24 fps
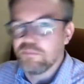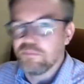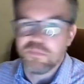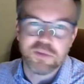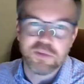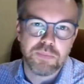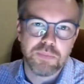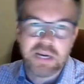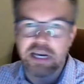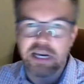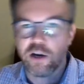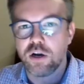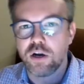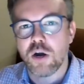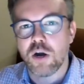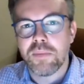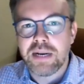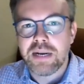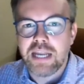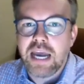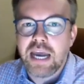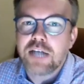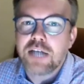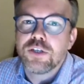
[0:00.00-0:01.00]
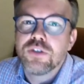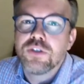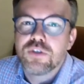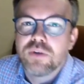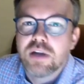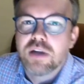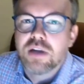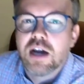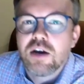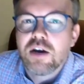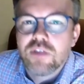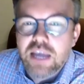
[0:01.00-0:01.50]
depending on how many actions you
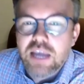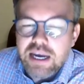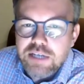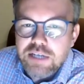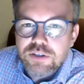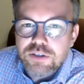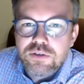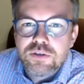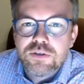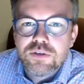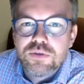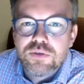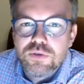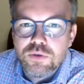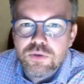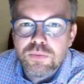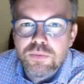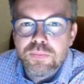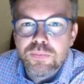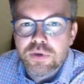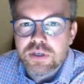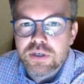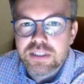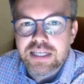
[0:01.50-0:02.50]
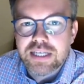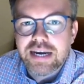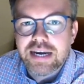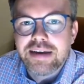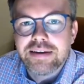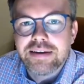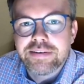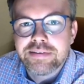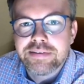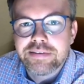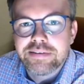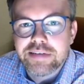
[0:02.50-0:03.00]
allow the agent to do per
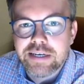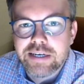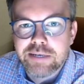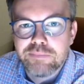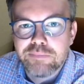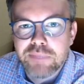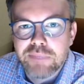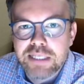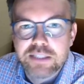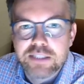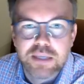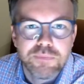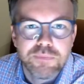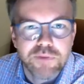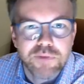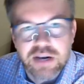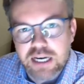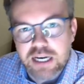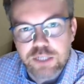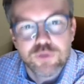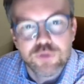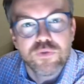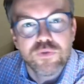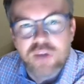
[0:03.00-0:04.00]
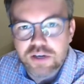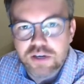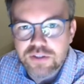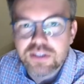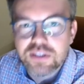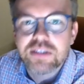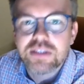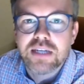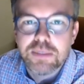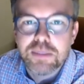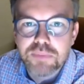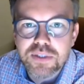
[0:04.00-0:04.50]
second, it means something like 2000
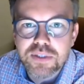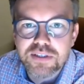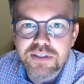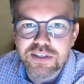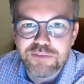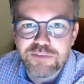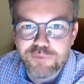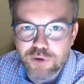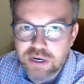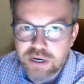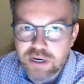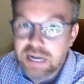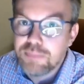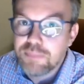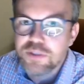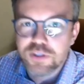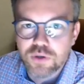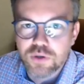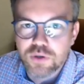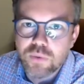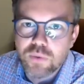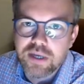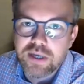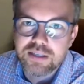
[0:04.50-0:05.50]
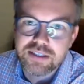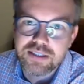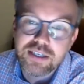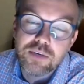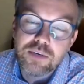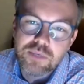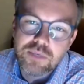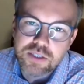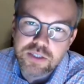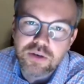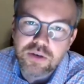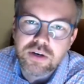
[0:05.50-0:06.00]
steps for an episode. Whereas
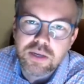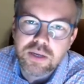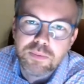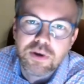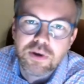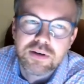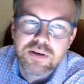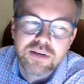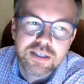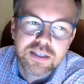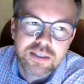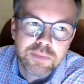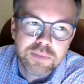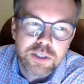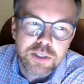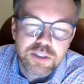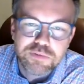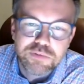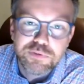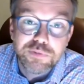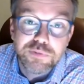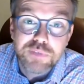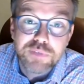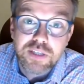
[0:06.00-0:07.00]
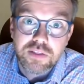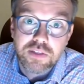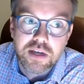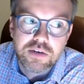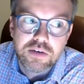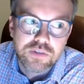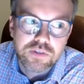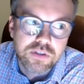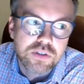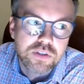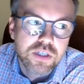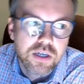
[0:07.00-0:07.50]
here we're talking about, as I mentioned,
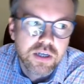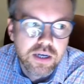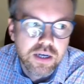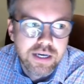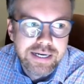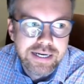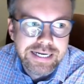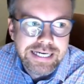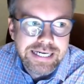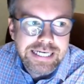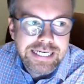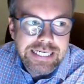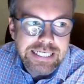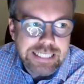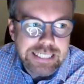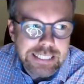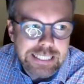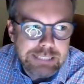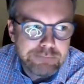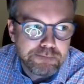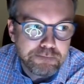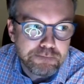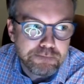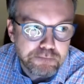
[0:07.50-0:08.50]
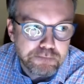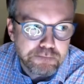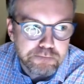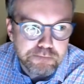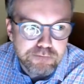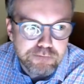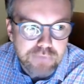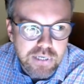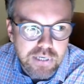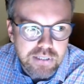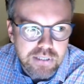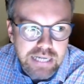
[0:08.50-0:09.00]
50,000. Um,
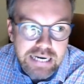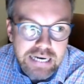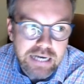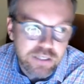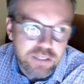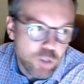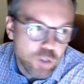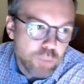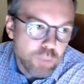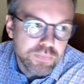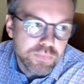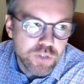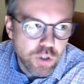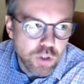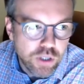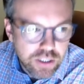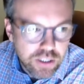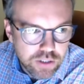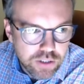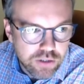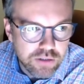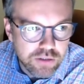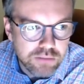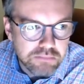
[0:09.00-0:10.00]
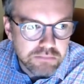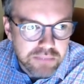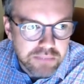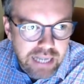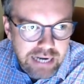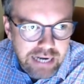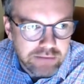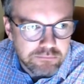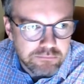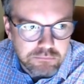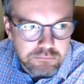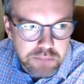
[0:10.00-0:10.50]
is open source. So
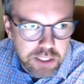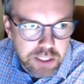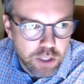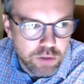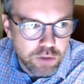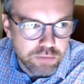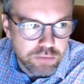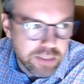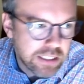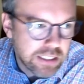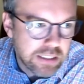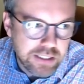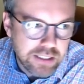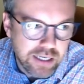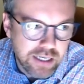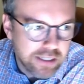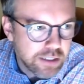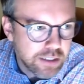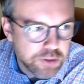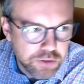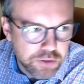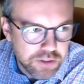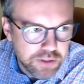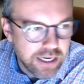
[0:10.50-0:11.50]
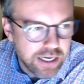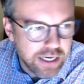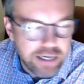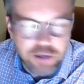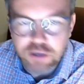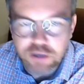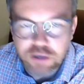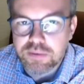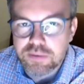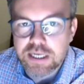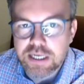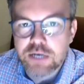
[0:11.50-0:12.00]
then, you know, we decided to say,
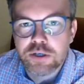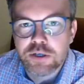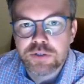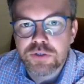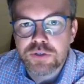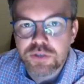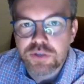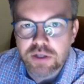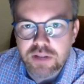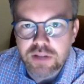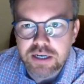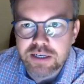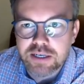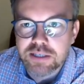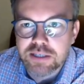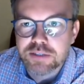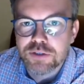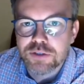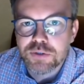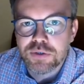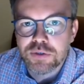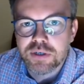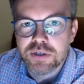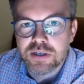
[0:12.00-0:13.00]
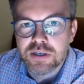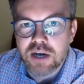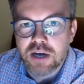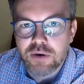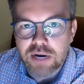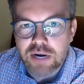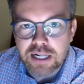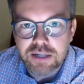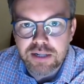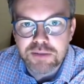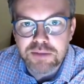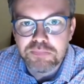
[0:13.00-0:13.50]
look, we're going to turn that into an
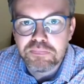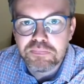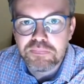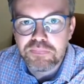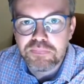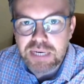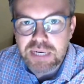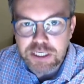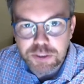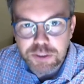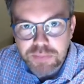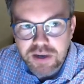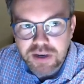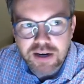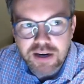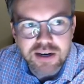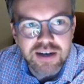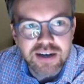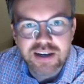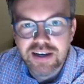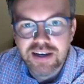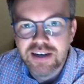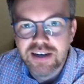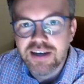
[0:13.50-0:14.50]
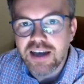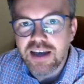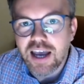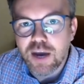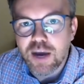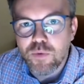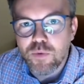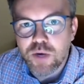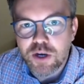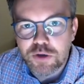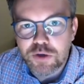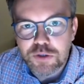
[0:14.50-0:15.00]
RL benchmark and
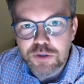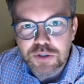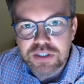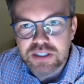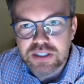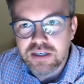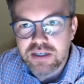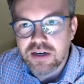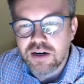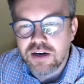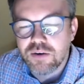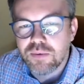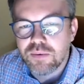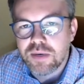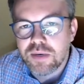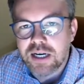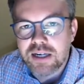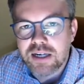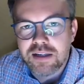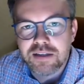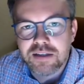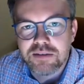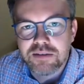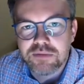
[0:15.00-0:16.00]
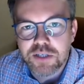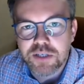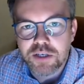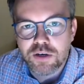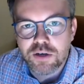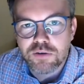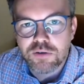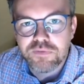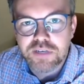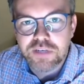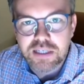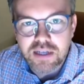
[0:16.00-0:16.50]
we're going to see how well, you
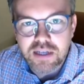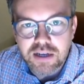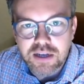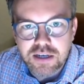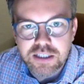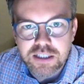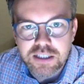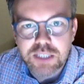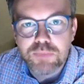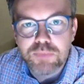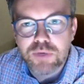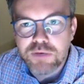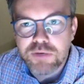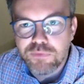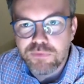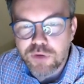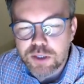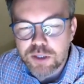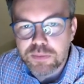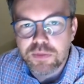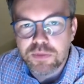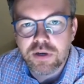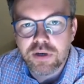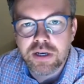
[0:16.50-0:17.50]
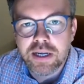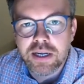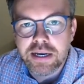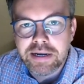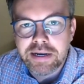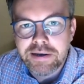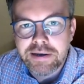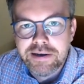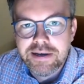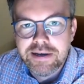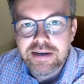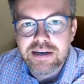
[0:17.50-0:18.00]
know, vanilla deep reinforcement learning
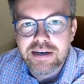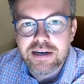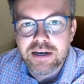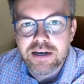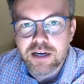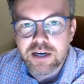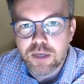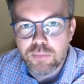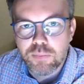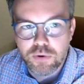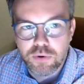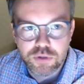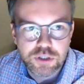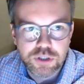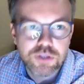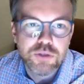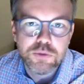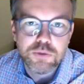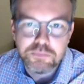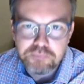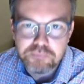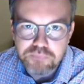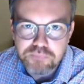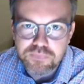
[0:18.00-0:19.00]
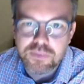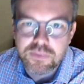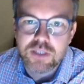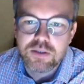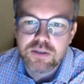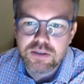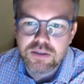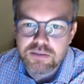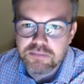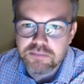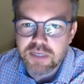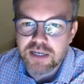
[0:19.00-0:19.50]
uh, approaches do. And
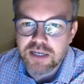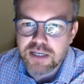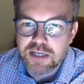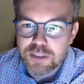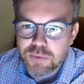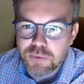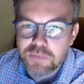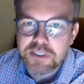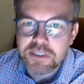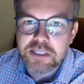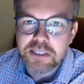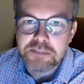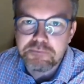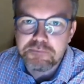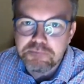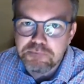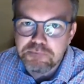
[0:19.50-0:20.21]
that's, yeah, that's what we did.